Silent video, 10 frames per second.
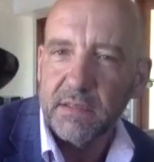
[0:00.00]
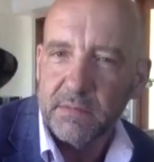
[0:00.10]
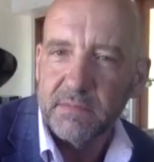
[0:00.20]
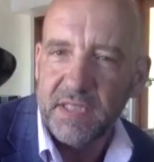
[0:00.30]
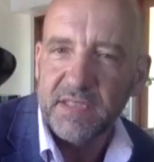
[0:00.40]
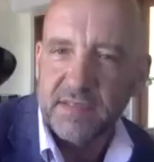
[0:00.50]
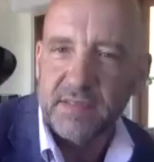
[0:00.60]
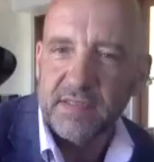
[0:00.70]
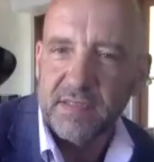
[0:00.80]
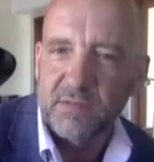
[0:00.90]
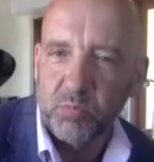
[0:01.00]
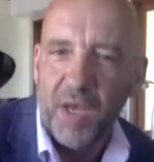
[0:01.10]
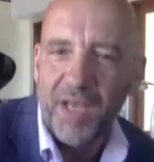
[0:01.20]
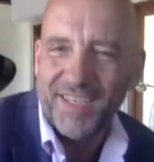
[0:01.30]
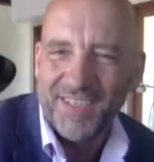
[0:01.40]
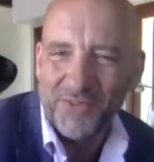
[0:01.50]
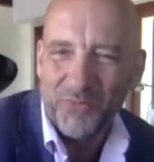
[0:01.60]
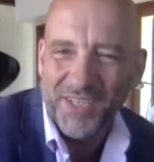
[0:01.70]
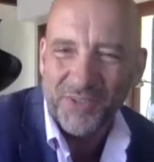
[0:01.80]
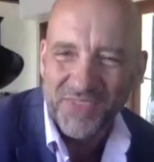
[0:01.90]
This is
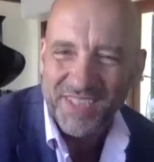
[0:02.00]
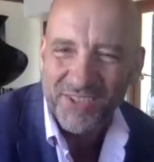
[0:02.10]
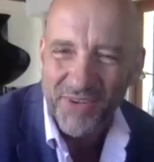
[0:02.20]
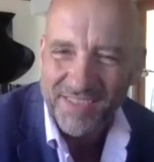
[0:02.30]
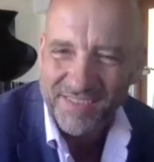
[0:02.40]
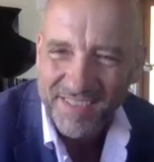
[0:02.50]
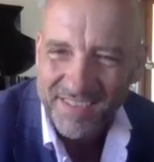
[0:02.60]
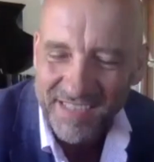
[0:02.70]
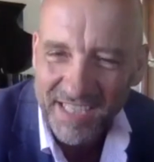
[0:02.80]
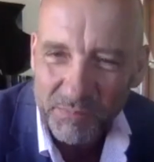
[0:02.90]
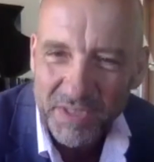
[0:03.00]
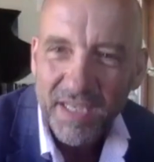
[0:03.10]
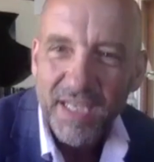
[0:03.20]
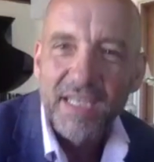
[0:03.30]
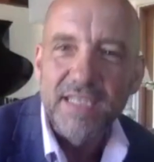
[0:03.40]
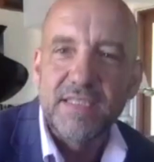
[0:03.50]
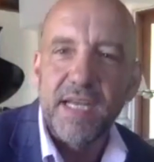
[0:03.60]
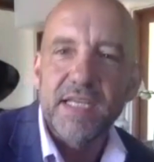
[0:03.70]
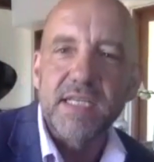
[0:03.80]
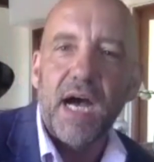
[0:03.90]
one of the greatest excitement.
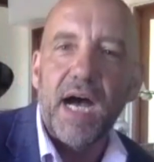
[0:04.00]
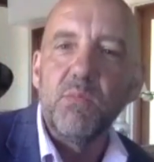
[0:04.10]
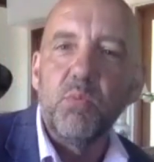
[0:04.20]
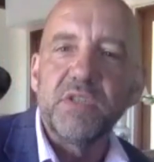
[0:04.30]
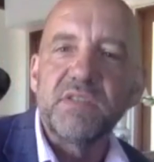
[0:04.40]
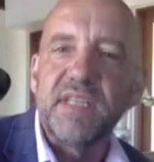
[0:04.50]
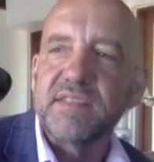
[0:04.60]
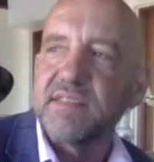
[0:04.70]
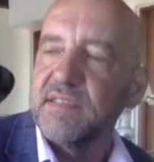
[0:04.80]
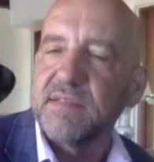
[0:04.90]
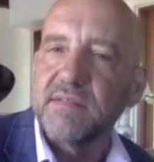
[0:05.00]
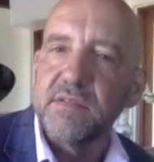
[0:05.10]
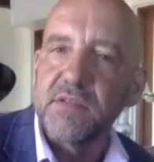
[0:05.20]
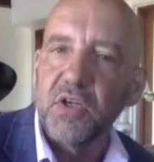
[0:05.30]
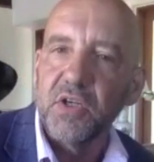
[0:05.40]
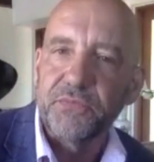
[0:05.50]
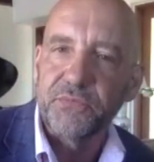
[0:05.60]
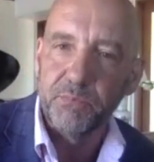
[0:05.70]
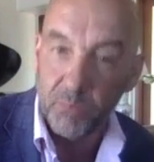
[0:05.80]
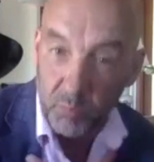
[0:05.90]
Then I was the assistant of
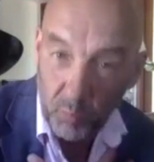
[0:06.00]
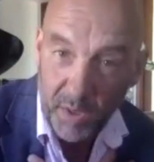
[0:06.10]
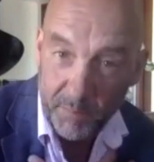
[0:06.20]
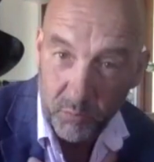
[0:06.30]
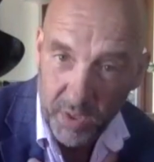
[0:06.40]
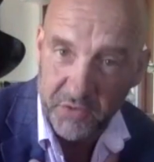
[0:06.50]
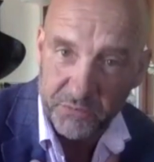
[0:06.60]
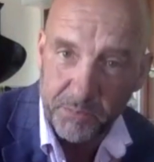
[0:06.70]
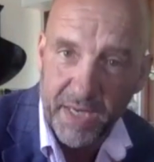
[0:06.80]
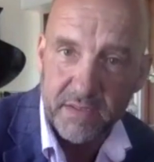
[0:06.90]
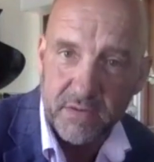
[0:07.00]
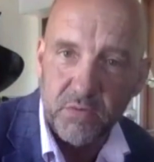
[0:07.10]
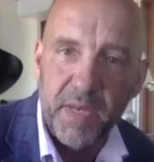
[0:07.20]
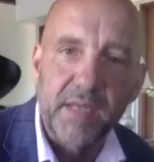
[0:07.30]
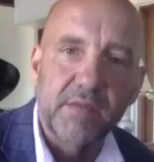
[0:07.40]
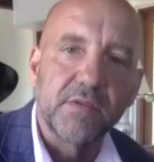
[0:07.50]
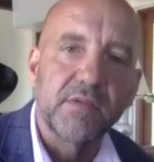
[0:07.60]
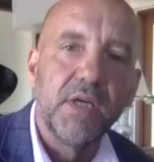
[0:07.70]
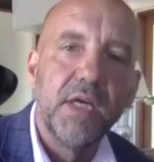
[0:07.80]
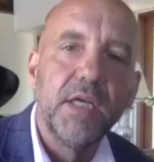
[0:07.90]
one of my two mentors,
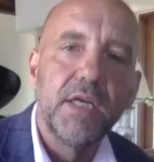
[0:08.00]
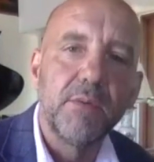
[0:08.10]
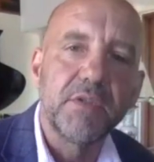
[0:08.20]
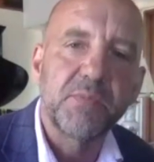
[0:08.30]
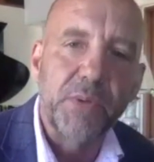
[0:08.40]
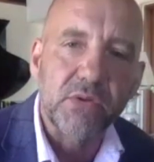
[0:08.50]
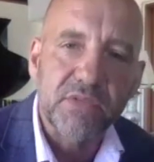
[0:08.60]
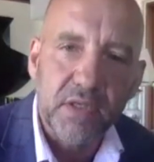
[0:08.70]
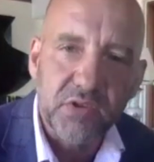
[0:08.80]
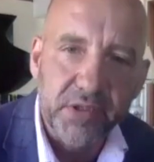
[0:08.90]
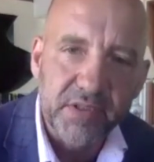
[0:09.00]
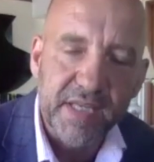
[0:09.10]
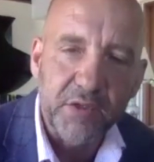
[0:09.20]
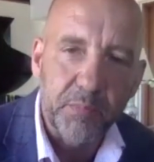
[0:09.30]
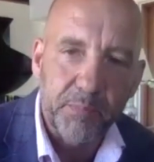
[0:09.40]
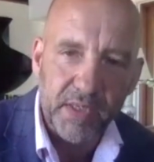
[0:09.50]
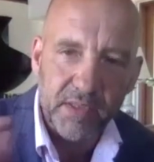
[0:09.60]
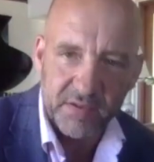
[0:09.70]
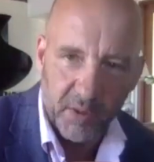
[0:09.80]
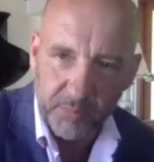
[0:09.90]
was Spiros Argyris at the
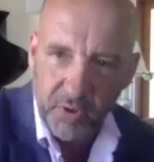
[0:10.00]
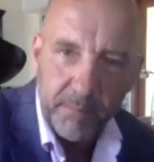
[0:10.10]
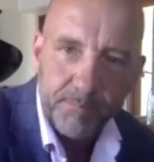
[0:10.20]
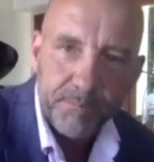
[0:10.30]
Paris Opera,